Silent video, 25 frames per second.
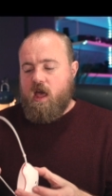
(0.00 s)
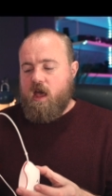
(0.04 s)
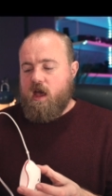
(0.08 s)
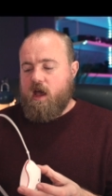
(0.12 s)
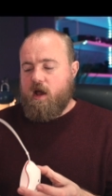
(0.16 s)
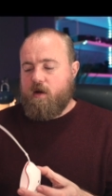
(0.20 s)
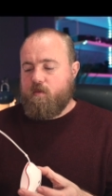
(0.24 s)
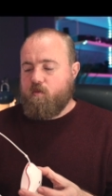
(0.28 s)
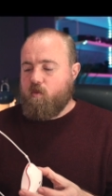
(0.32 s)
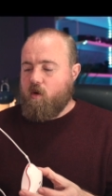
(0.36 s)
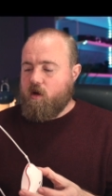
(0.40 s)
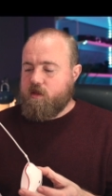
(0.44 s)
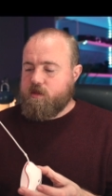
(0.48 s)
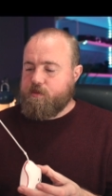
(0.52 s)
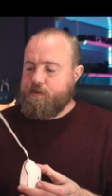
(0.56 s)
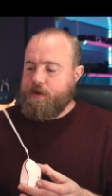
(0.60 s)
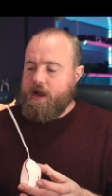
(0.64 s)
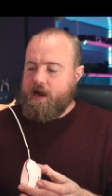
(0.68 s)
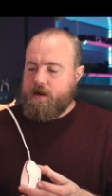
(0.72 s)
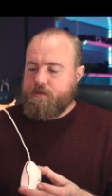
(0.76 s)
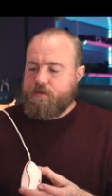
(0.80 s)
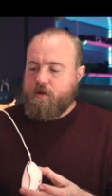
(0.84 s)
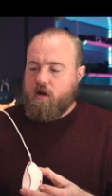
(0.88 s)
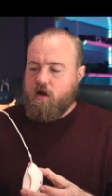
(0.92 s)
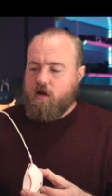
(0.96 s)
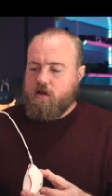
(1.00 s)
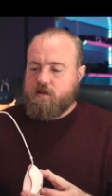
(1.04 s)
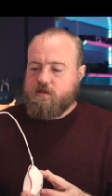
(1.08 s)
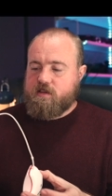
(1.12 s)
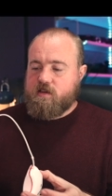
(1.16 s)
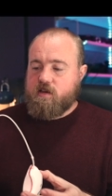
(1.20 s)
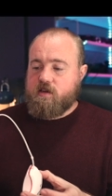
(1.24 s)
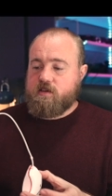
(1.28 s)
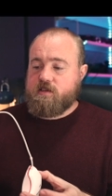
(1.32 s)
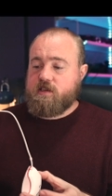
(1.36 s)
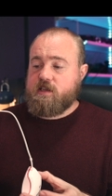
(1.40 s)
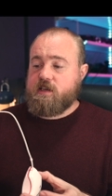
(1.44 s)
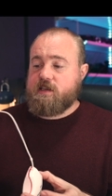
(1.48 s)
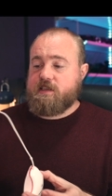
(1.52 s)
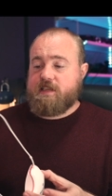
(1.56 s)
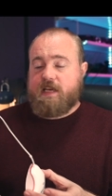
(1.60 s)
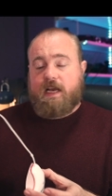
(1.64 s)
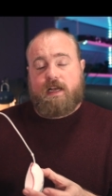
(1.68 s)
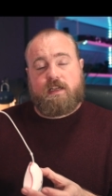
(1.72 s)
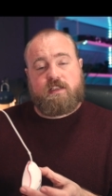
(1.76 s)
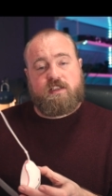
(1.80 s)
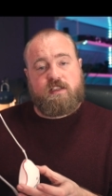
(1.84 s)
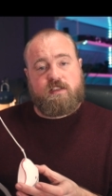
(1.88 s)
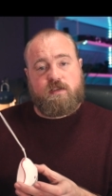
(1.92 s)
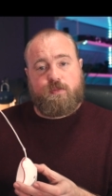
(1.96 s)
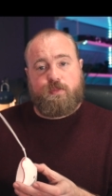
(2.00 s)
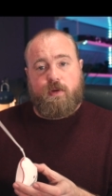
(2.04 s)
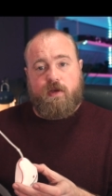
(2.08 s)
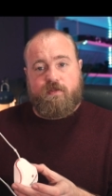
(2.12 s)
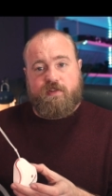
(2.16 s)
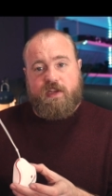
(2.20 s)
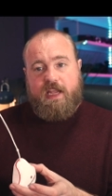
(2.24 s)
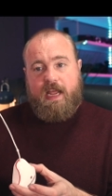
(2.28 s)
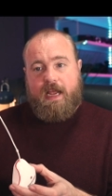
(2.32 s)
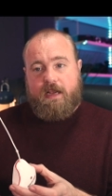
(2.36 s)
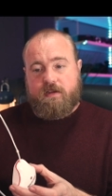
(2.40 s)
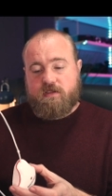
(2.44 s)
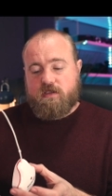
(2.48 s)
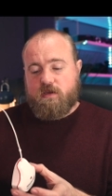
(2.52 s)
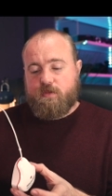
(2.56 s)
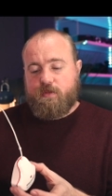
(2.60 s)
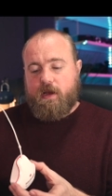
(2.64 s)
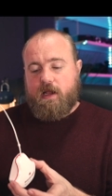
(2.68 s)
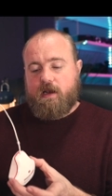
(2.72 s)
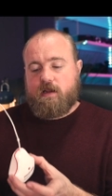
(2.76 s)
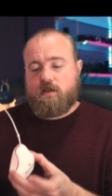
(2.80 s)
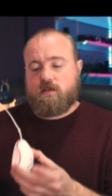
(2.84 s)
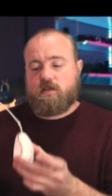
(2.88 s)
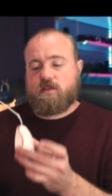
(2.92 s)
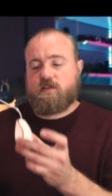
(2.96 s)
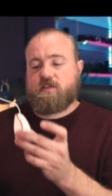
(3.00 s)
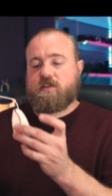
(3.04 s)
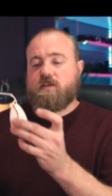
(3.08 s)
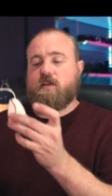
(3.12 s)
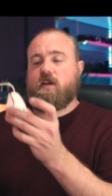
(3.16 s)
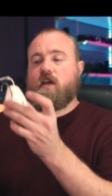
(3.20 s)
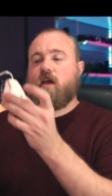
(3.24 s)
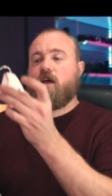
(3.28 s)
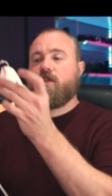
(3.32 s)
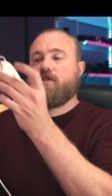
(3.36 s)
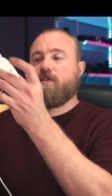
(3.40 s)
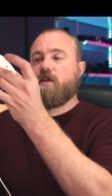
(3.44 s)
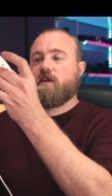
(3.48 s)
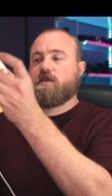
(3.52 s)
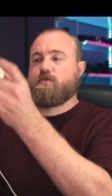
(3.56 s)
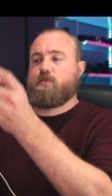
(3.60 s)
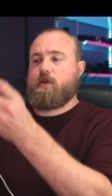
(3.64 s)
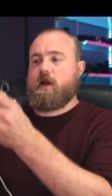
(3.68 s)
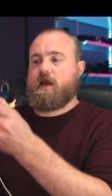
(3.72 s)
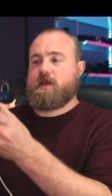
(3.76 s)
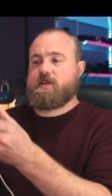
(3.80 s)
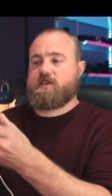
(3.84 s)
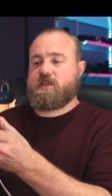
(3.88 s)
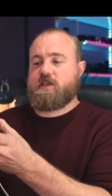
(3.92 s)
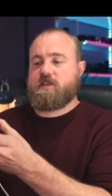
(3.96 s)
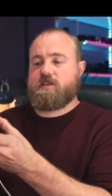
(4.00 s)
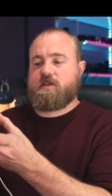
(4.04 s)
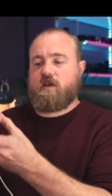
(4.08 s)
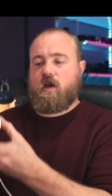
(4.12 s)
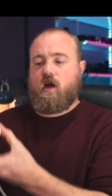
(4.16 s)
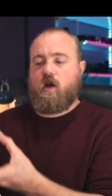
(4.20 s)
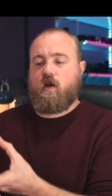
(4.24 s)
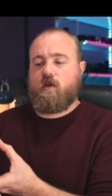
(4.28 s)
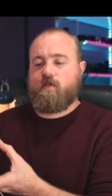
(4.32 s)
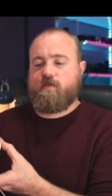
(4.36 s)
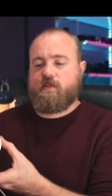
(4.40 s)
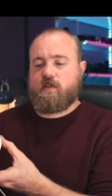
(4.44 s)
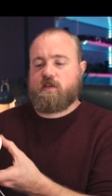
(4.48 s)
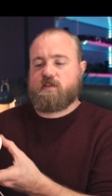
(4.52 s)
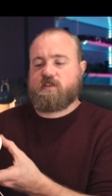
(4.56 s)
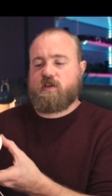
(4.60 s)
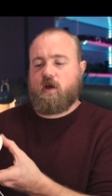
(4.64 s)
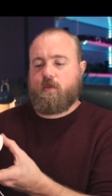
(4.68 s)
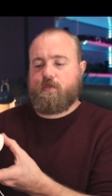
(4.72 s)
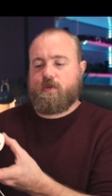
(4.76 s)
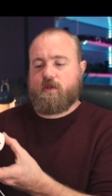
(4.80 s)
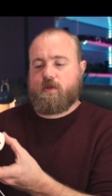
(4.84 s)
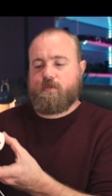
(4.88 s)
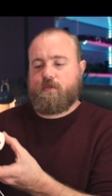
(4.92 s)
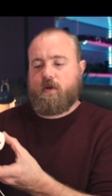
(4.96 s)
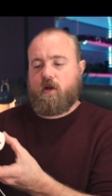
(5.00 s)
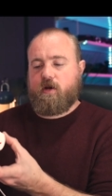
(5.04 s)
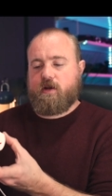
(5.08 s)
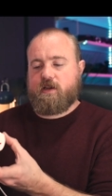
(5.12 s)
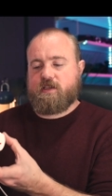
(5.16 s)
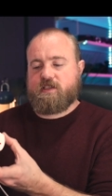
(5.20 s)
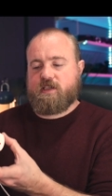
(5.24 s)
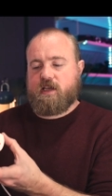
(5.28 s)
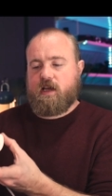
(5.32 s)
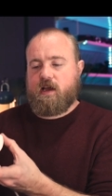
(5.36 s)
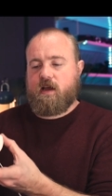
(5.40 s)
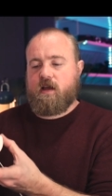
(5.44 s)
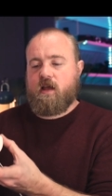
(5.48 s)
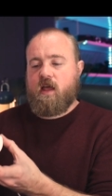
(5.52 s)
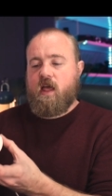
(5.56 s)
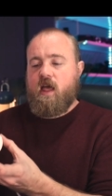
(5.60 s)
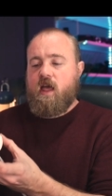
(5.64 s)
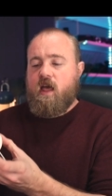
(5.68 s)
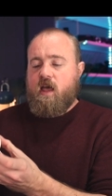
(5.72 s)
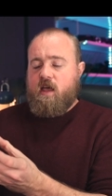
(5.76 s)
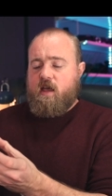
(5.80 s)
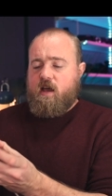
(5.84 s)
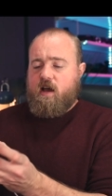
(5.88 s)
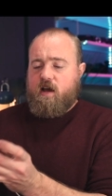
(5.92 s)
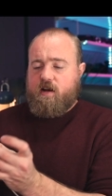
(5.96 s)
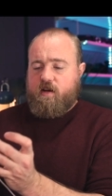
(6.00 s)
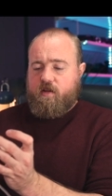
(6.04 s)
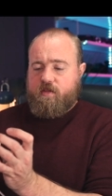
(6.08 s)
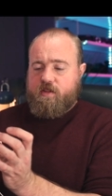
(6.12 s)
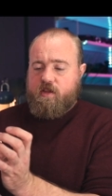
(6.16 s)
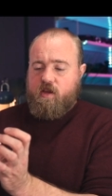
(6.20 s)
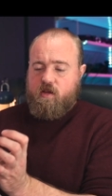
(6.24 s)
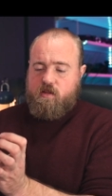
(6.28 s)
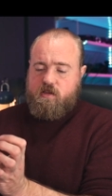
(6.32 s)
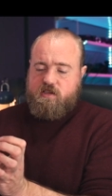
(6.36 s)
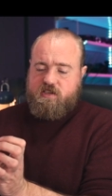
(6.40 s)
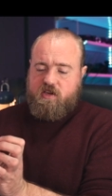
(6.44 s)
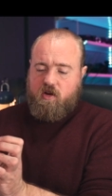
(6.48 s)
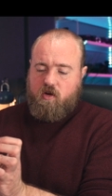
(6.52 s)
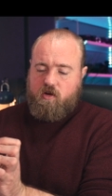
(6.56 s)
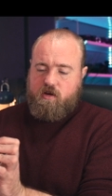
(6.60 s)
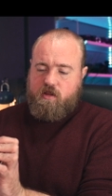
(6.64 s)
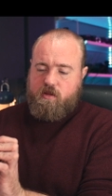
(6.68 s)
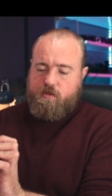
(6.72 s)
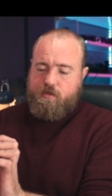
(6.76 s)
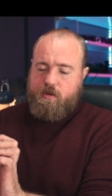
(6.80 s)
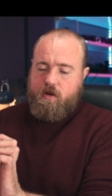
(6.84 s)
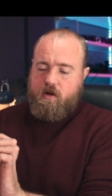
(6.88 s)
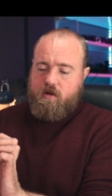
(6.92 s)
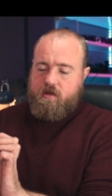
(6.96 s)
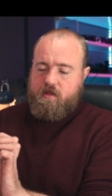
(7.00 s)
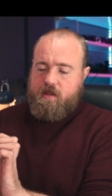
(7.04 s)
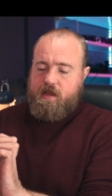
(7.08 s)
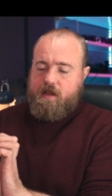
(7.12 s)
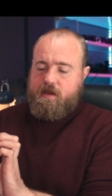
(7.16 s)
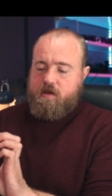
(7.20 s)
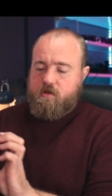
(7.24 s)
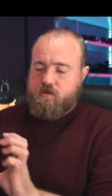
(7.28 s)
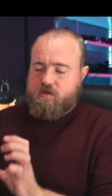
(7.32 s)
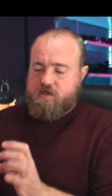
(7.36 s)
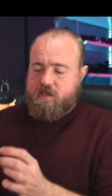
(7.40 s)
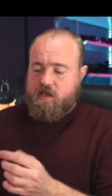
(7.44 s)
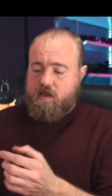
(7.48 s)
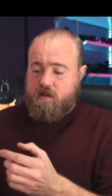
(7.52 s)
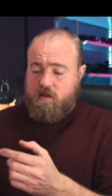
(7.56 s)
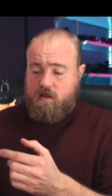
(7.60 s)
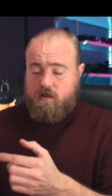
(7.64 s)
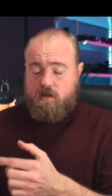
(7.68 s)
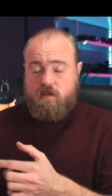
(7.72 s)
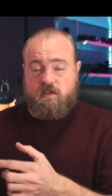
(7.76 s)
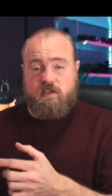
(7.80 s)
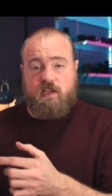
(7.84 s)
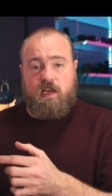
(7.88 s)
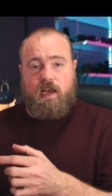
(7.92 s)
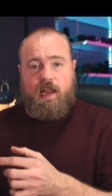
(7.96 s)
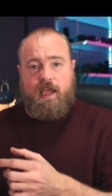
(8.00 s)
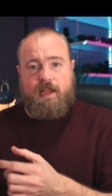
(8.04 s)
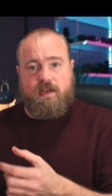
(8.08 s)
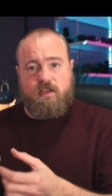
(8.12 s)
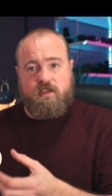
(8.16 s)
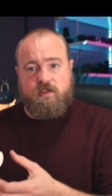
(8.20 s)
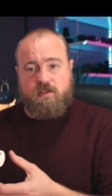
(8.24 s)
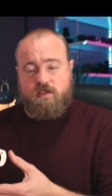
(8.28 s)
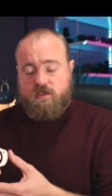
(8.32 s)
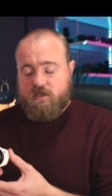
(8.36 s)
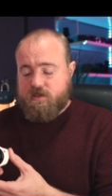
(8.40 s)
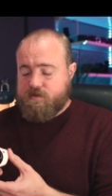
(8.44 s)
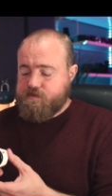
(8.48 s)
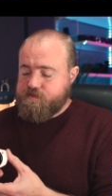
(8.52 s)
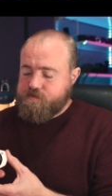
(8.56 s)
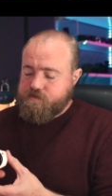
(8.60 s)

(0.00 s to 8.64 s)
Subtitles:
And what the back part does is act as a bit of a counterbalance, and this places over the top of the monitor, and on the other side of the puck there you'll see that there's a lens,